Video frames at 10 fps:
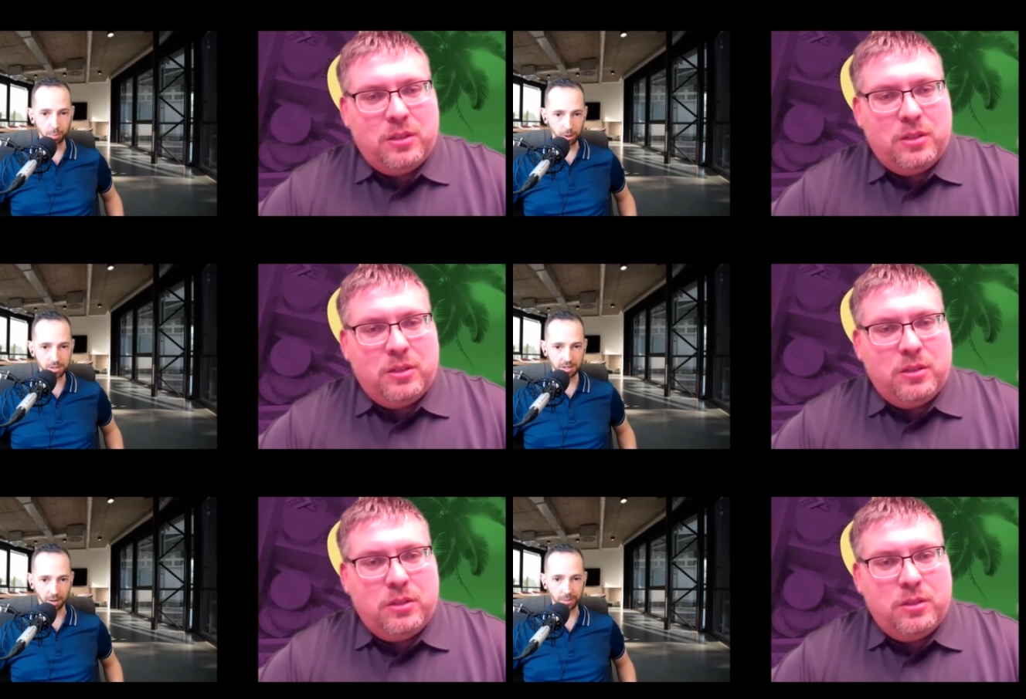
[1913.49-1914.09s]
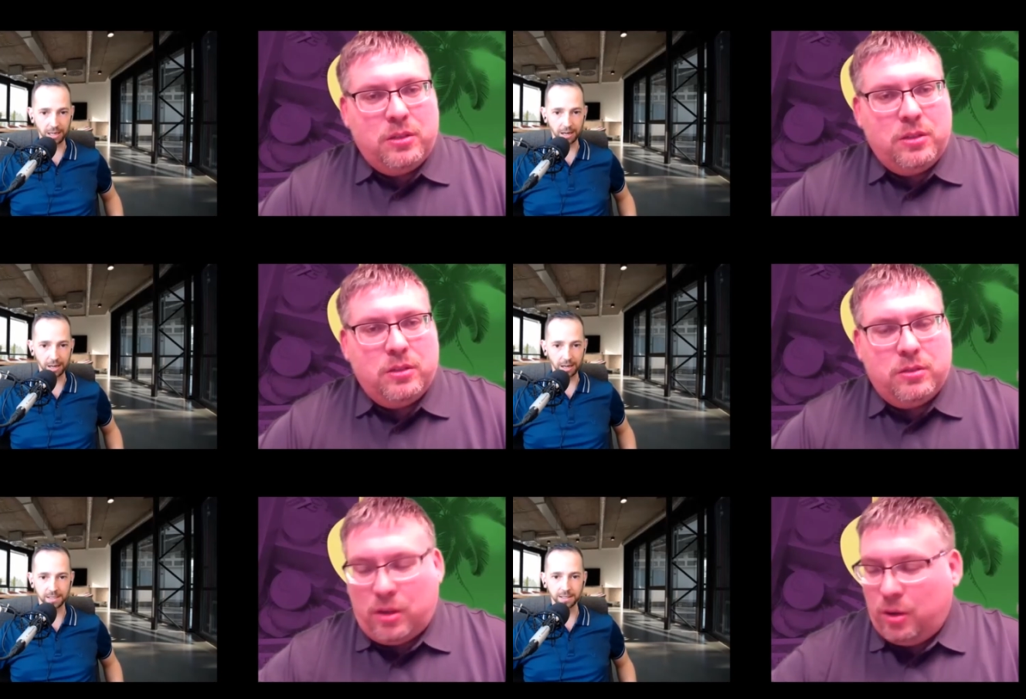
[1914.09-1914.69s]
Speaker 1: books coming
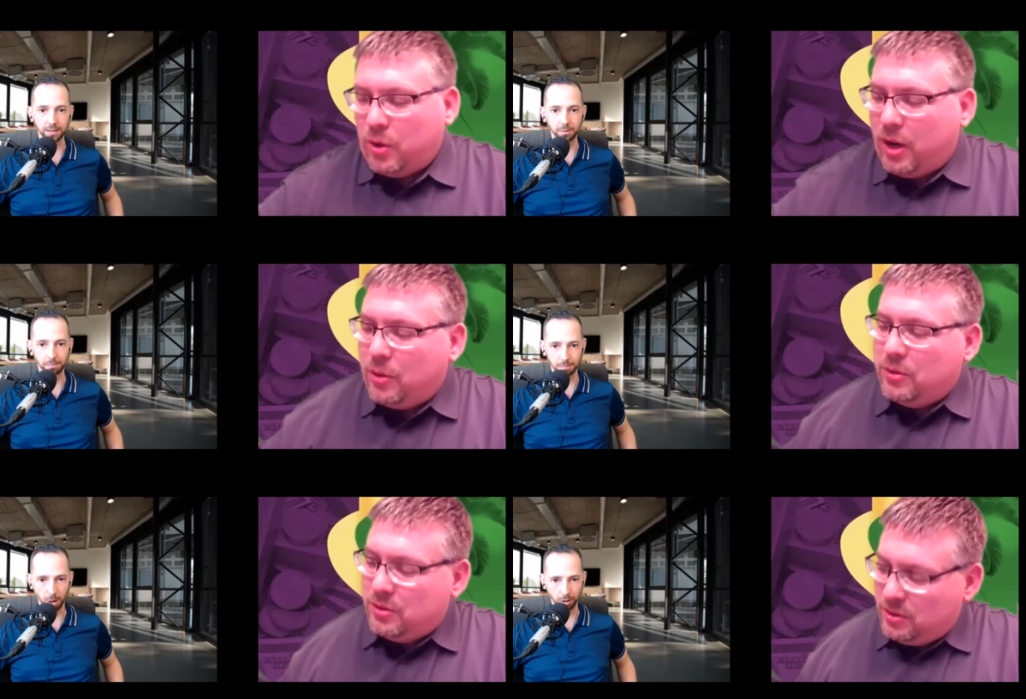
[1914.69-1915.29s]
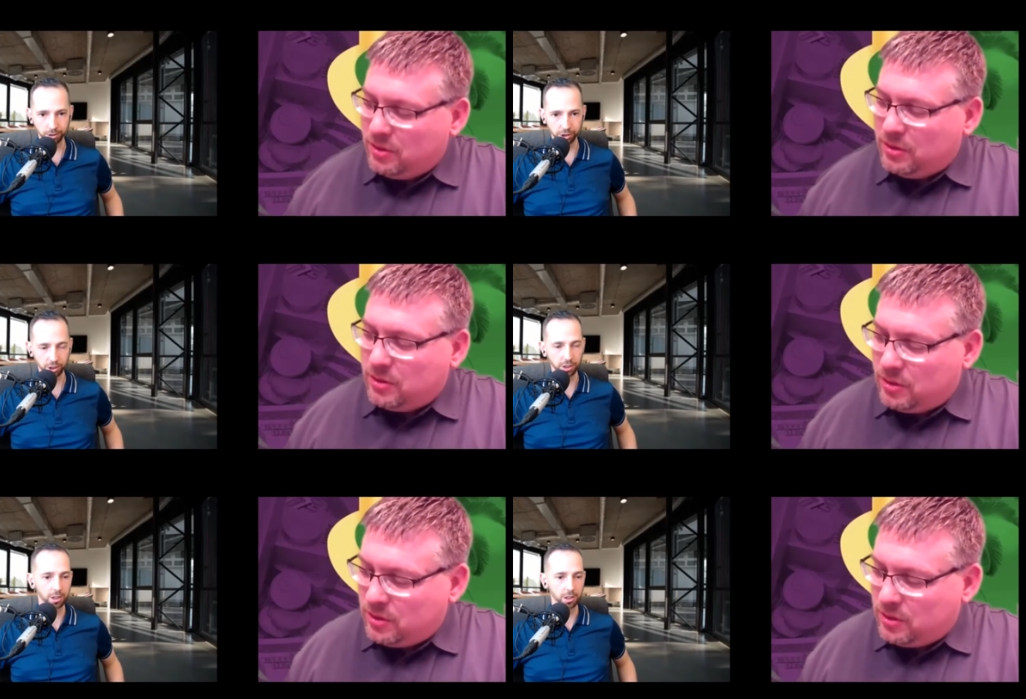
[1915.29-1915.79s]
out in oh, wow. March.